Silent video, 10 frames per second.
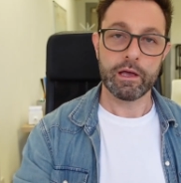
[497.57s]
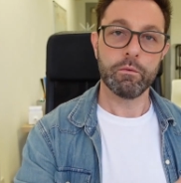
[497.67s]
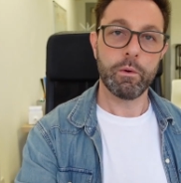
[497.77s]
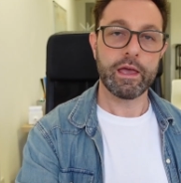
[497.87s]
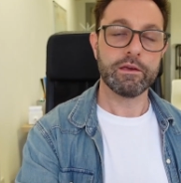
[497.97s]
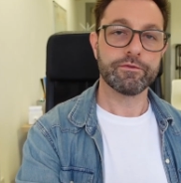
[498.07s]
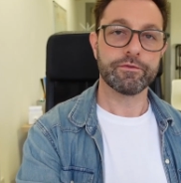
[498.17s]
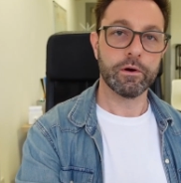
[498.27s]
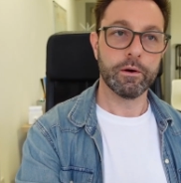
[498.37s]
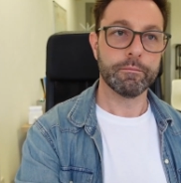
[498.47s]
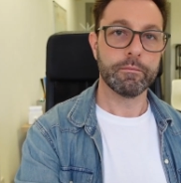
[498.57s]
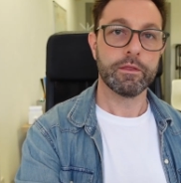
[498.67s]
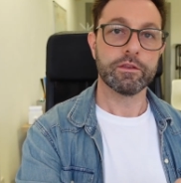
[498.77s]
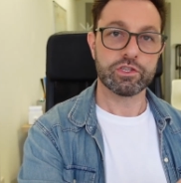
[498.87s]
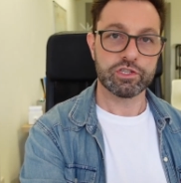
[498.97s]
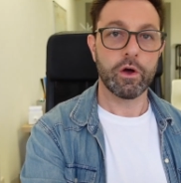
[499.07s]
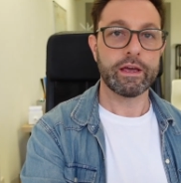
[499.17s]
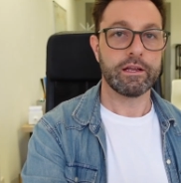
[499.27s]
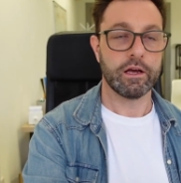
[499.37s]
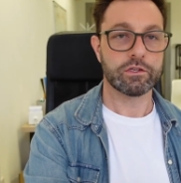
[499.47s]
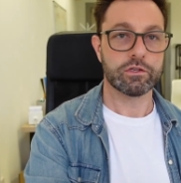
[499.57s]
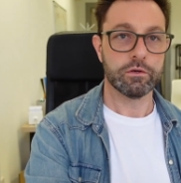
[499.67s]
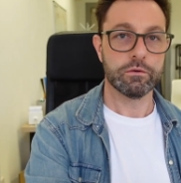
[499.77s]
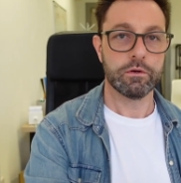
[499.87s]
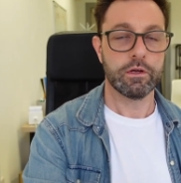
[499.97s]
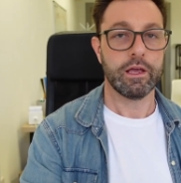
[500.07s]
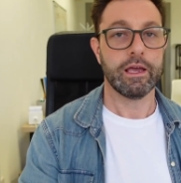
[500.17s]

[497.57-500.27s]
away from the side hustle